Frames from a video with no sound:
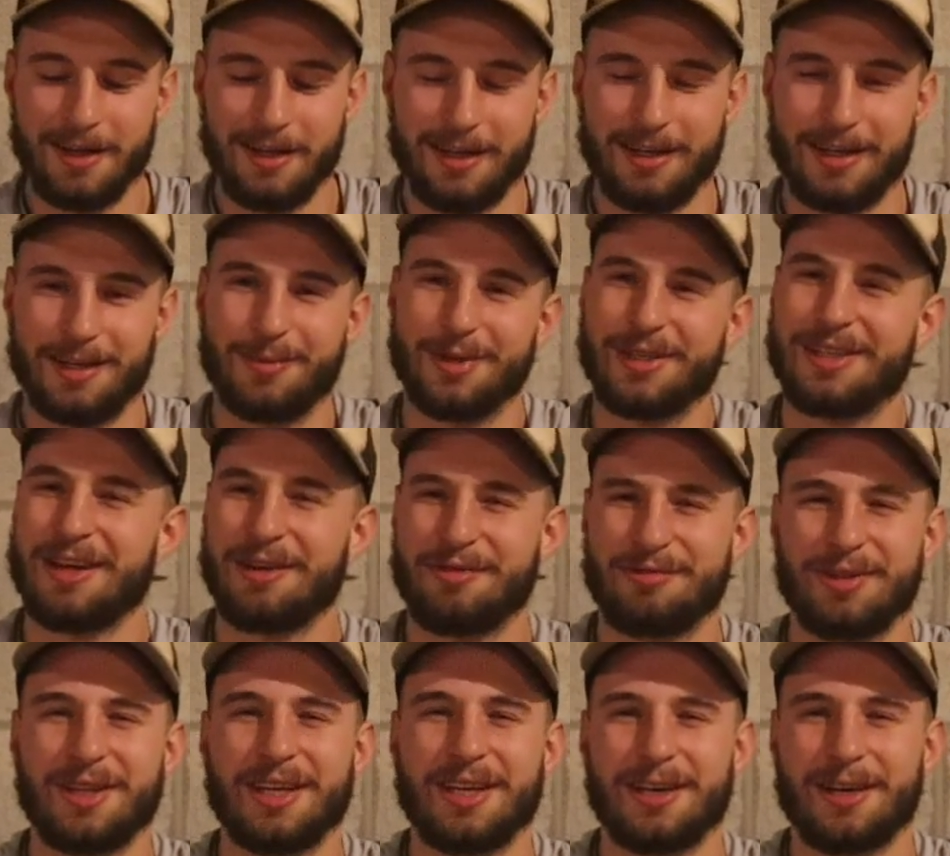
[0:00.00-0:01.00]
But
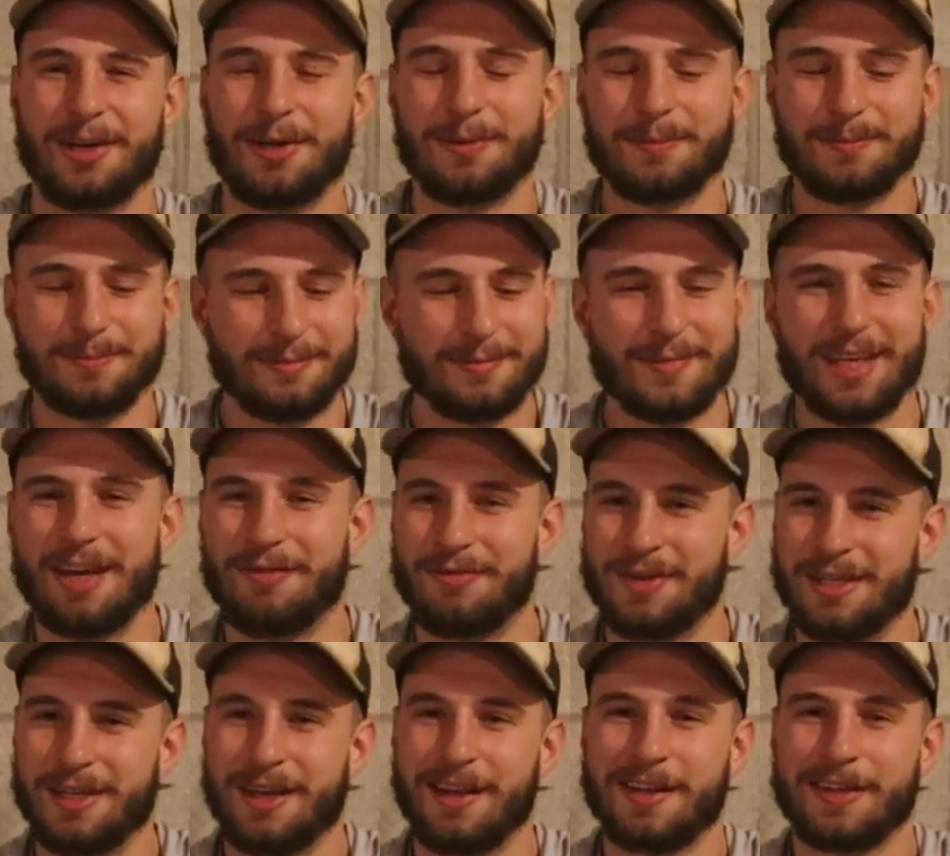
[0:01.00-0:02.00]
definitely, if
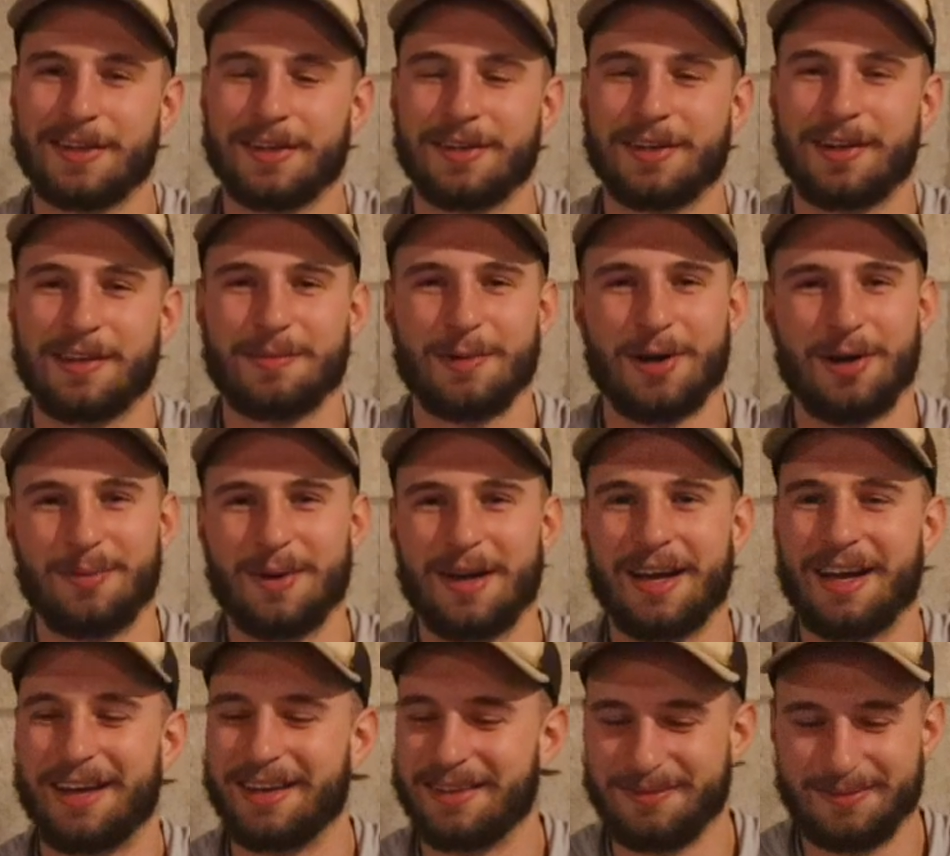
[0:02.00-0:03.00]
it does start to smell
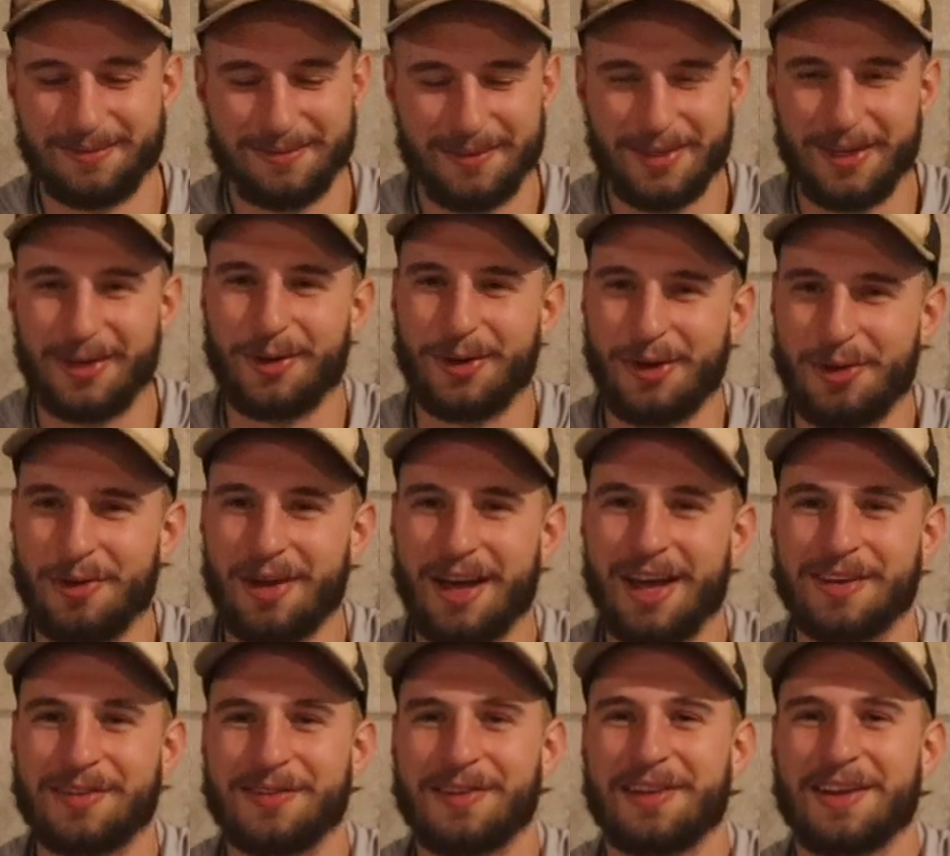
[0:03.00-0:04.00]
bad, you
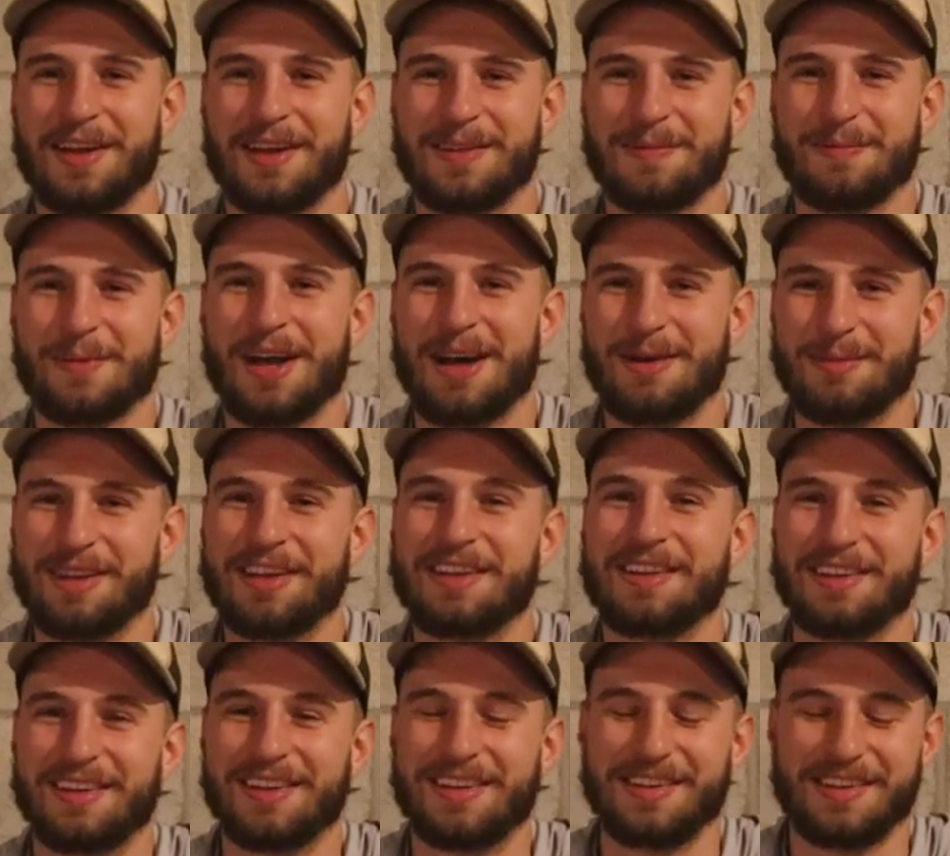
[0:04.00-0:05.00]
exercise some common
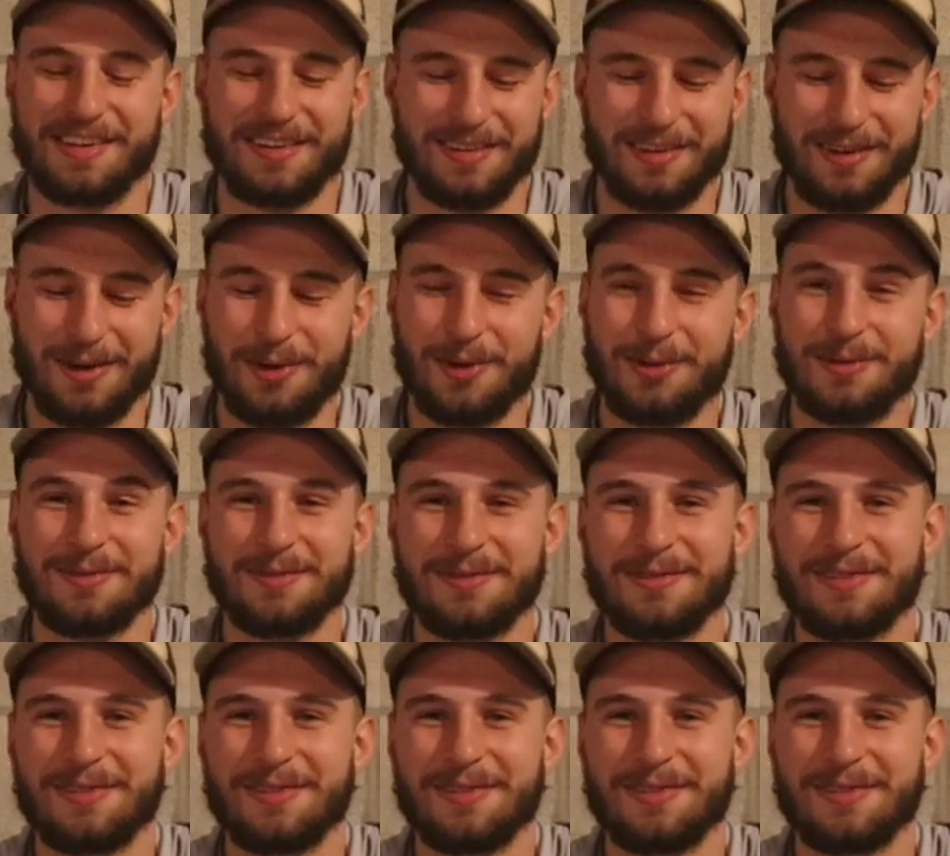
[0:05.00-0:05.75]
sense and don't